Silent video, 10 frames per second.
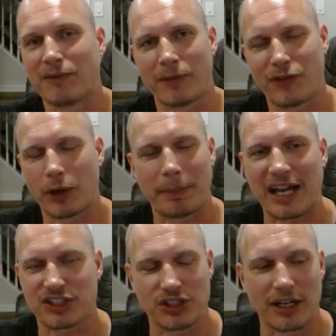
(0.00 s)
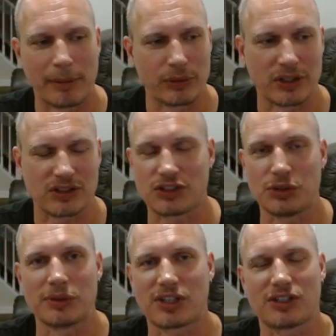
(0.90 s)
very passionate about this. As
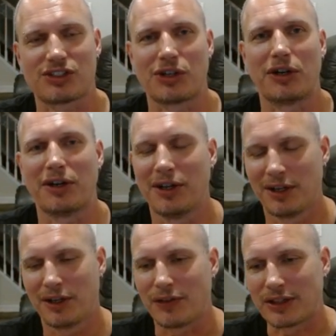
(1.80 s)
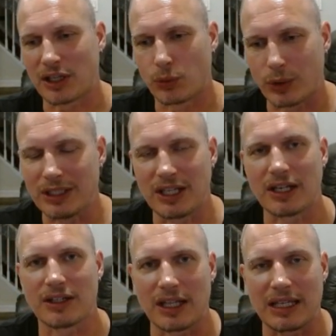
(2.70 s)
soon as I saw that they redid
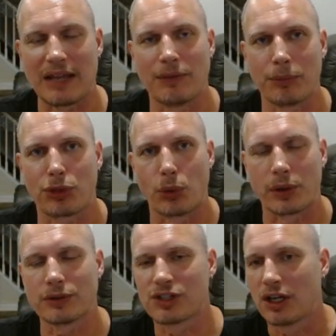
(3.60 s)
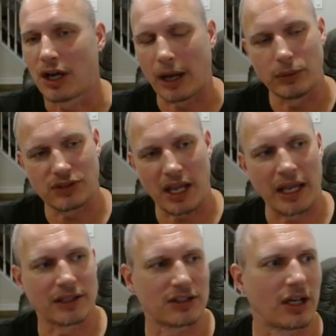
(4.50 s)
it and they gave them thorns, I was
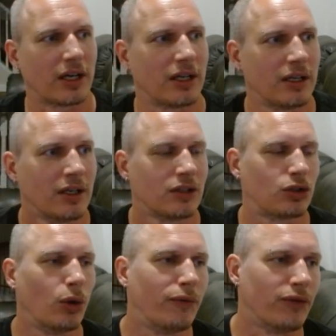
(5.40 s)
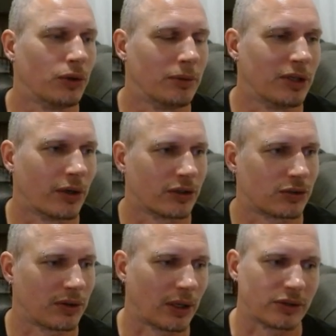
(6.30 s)
anti-TOFU, to be honest
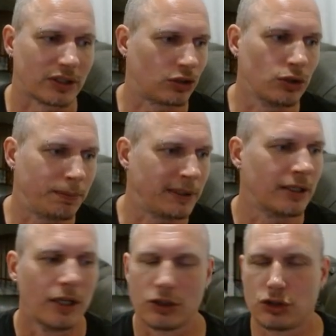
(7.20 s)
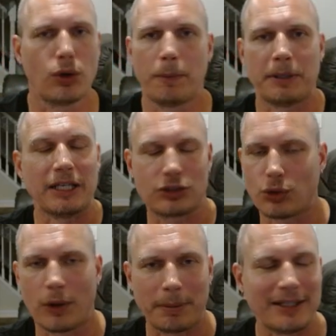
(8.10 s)
with you. I was like, 2P, 2OP,
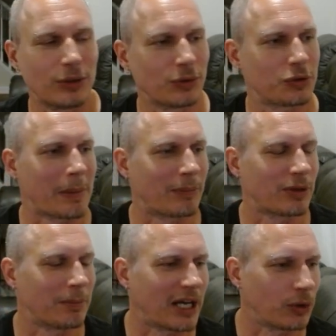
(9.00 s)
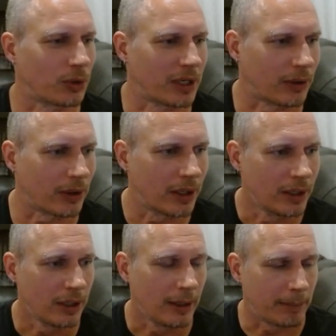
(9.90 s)
2OP, don't you remember the Mylor era?
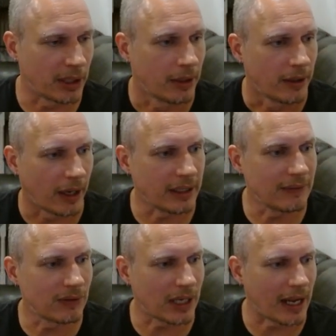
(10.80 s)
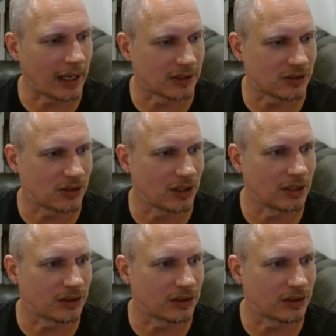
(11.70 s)
But I even asked in